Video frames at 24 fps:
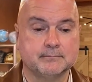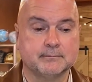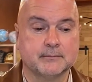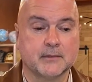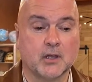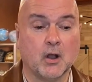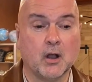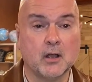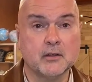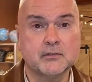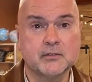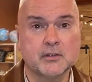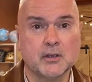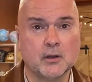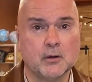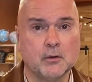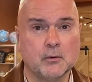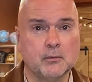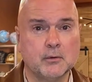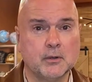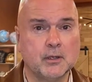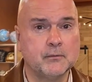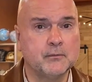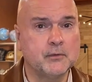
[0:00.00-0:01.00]

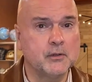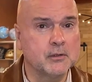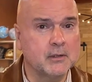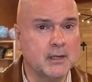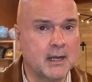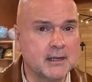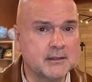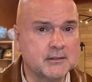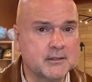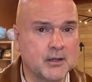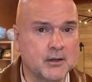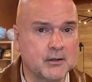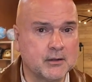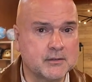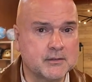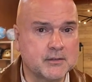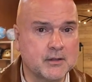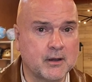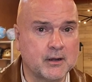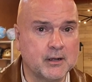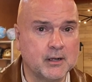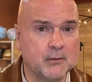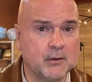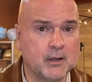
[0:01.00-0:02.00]
Also, if you'd like to go to
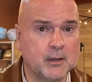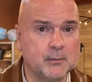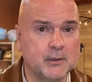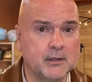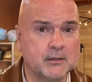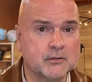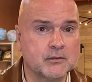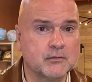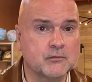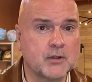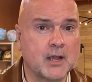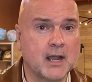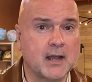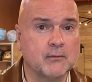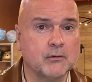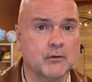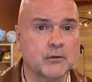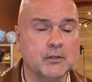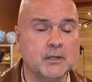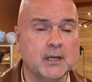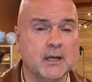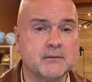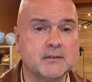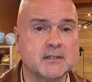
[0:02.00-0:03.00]
Saudi Arabia as a
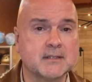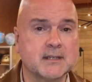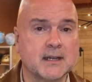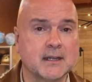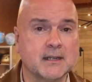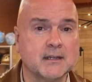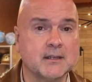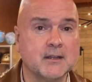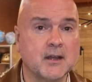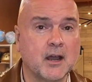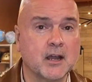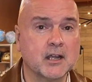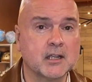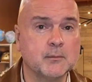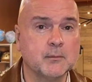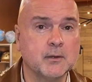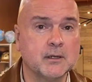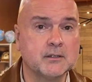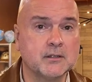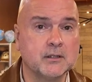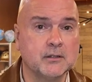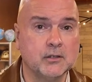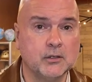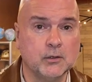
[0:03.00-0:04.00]
traveler, you have to sign a
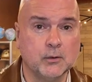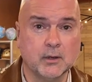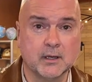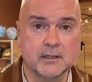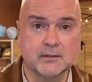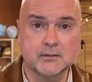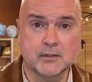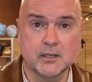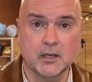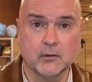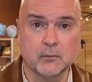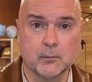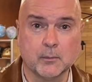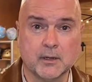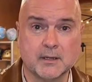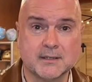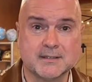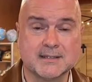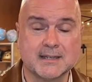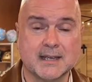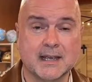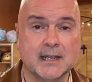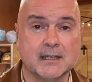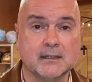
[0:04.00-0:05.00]
document to the U.S.
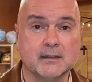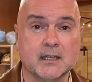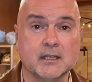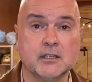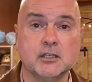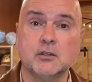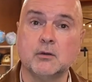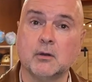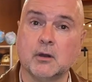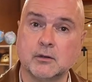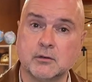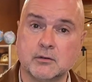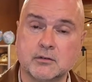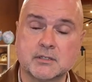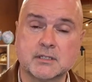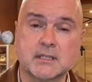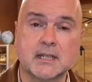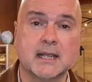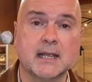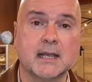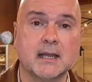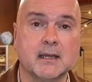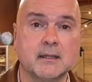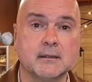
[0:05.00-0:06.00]
government saying that you
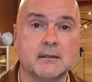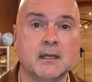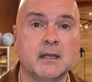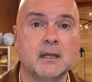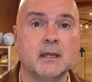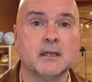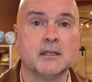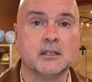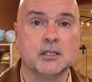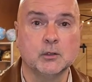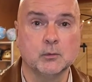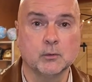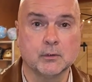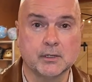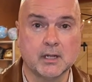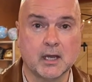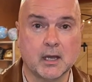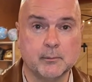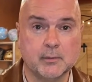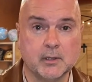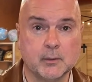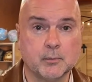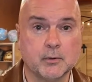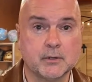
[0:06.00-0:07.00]
understand you will
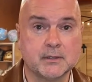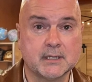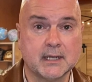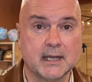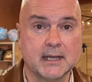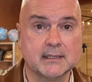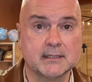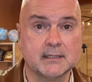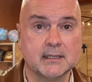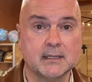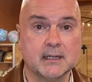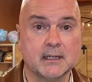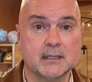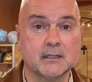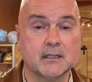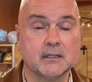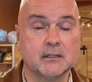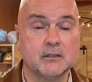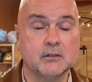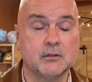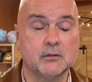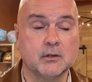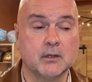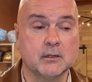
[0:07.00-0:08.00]
not be protected
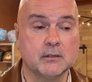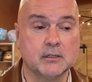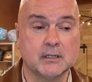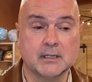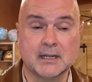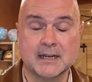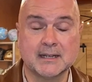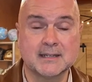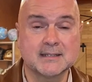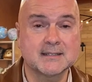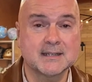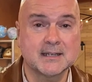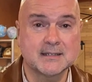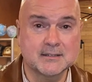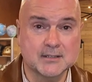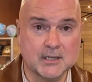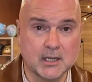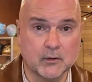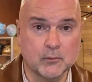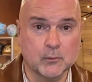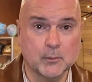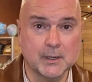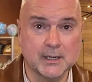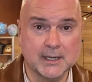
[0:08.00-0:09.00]
and that the United States
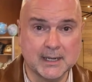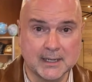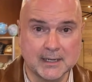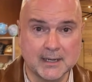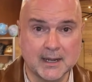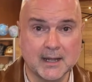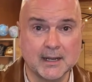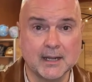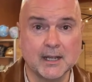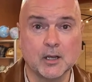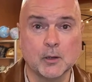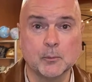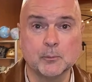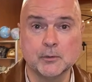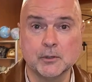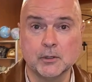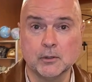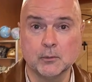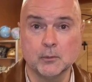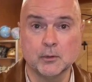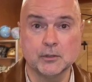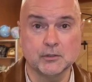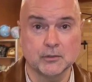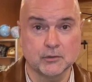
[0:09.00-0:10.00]
government cannot help
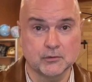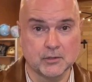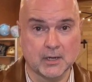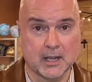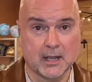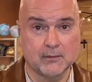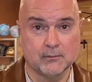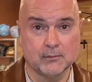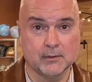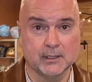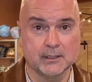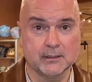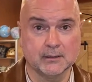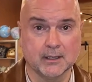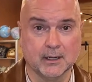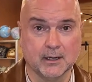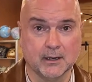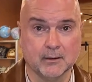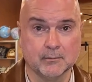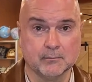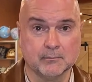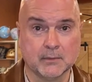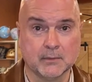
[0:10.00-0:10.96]
you when you're traveling there.